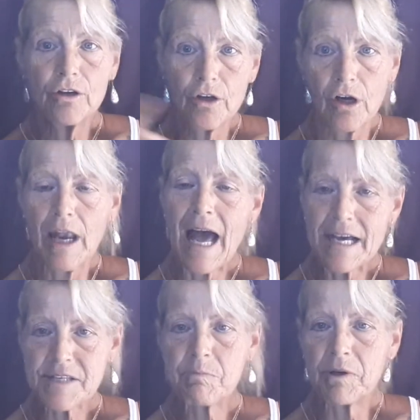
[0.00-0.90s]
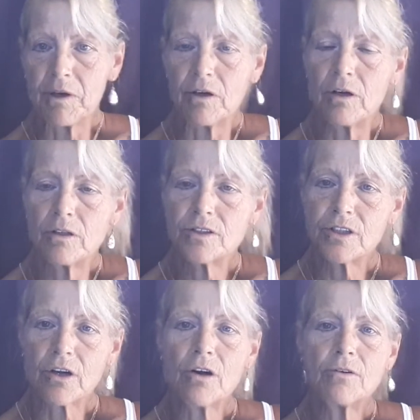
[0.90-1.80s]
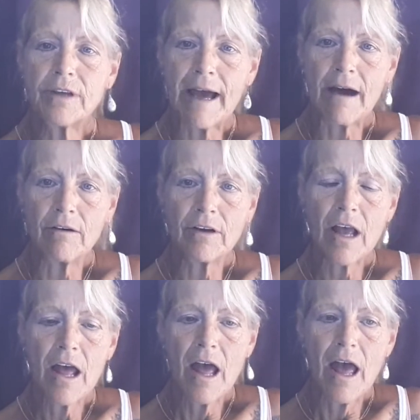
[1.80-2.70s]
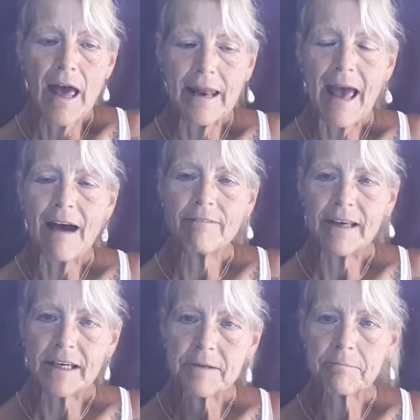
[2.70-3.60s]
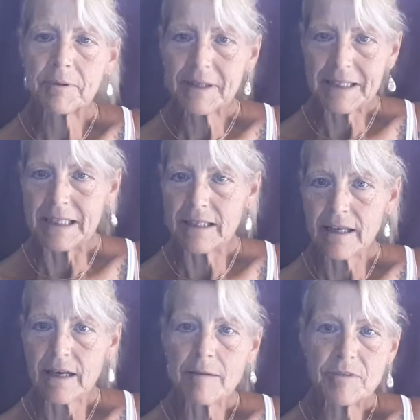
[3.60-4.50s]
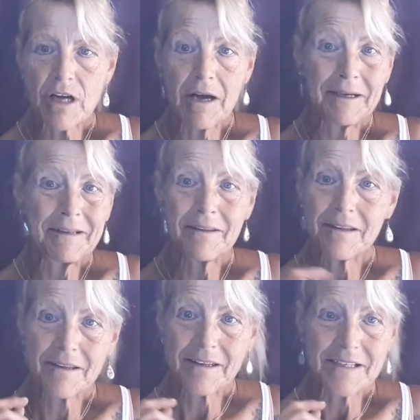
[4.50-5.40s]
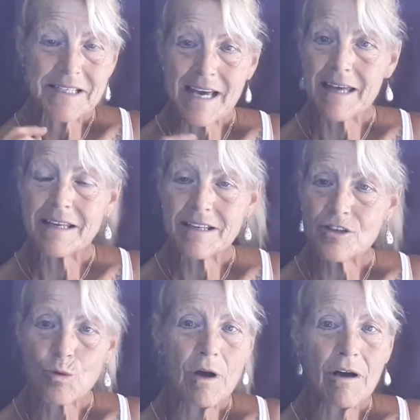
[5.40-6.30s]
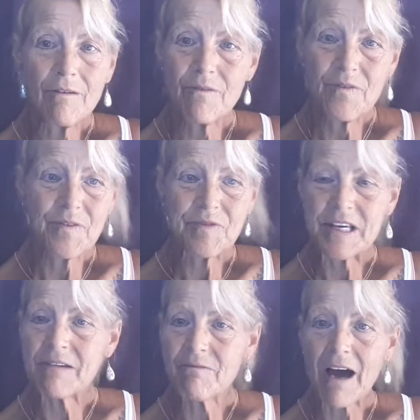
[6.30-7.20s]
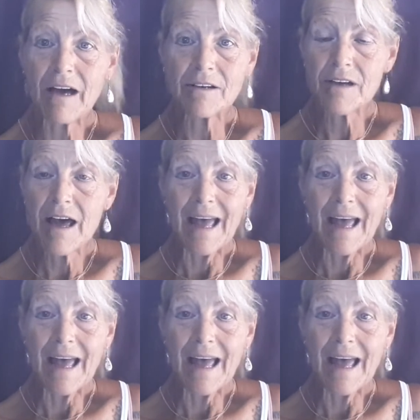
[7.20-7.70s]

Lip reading: your last pill to go down and have a complete, and I'm talking the 10, 12, 15 vial,